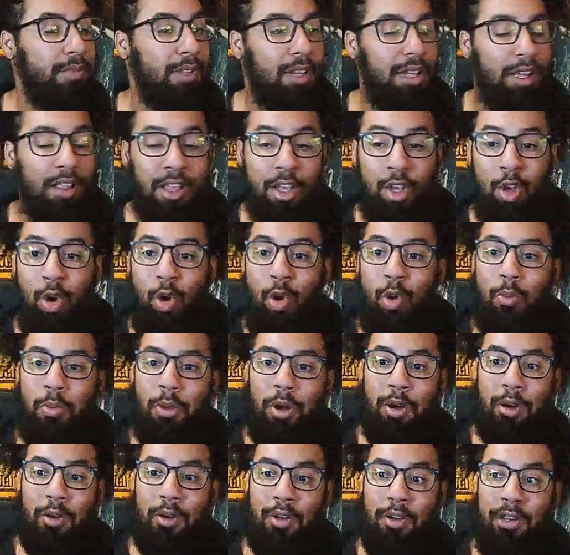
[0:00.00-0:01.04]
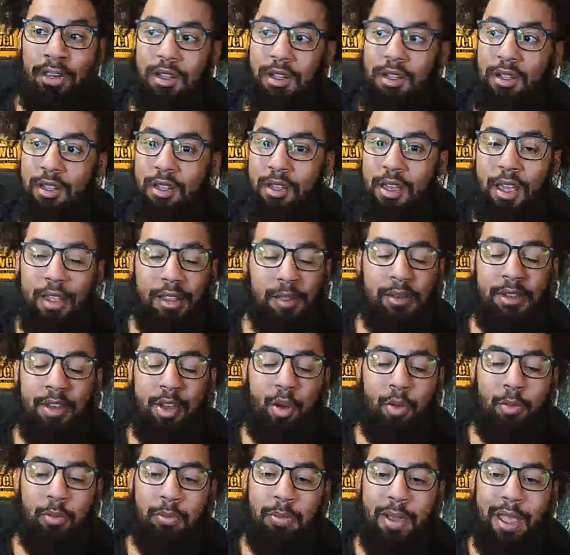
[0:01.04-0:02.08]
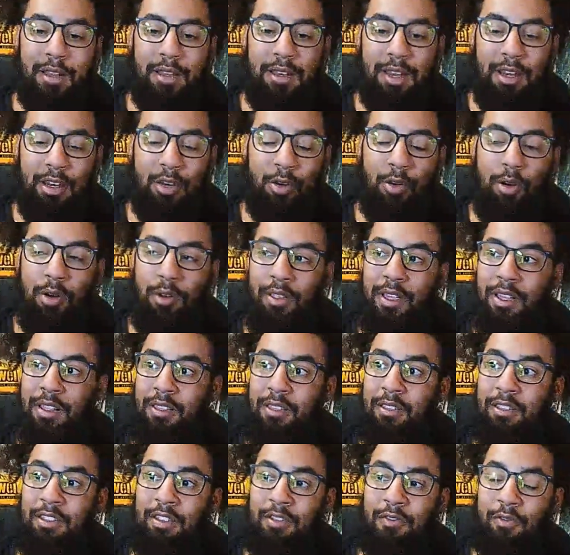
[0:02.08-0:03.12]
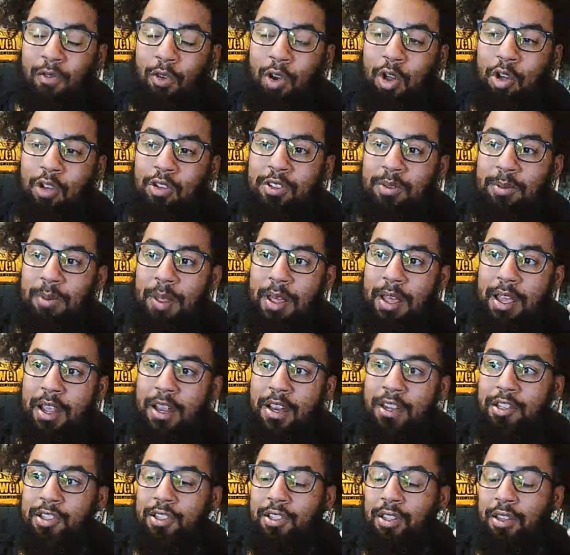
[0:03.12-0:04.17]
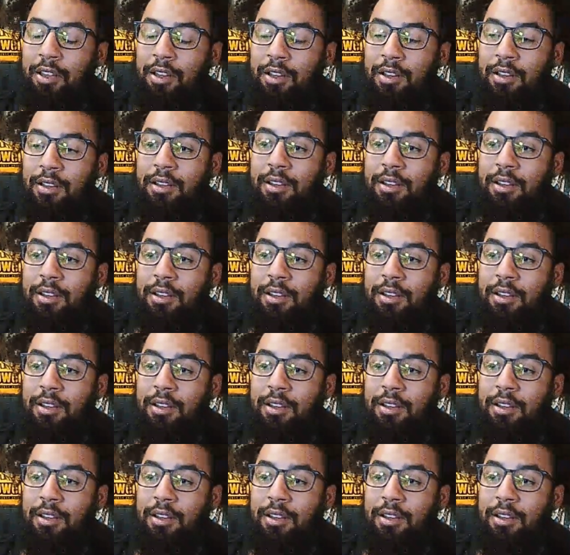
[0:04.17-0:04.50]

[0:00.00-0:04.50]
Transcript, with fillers: Like Goldberg, I think you go back to Eddie Guerrero, like the frog splash, the